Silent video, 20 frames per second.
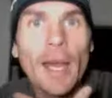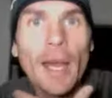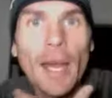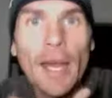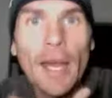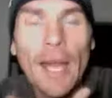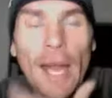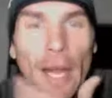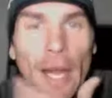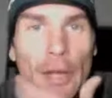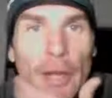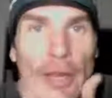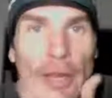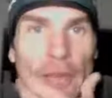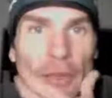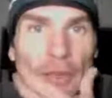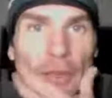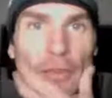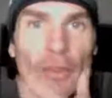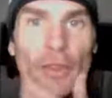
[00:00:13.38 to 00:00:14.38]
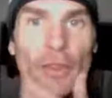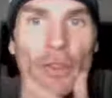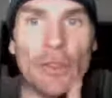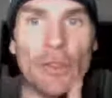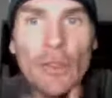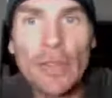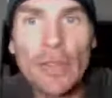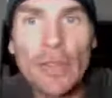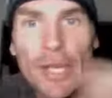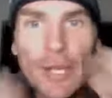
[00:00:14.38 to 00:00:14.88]
And how do you get
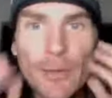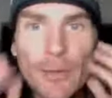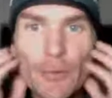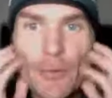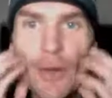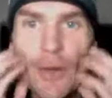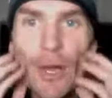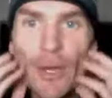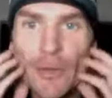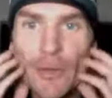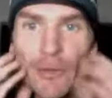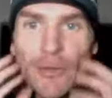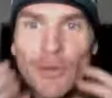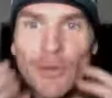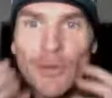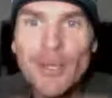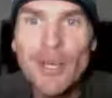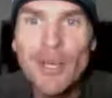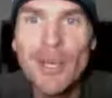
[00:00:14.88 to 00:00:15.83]
the lean face?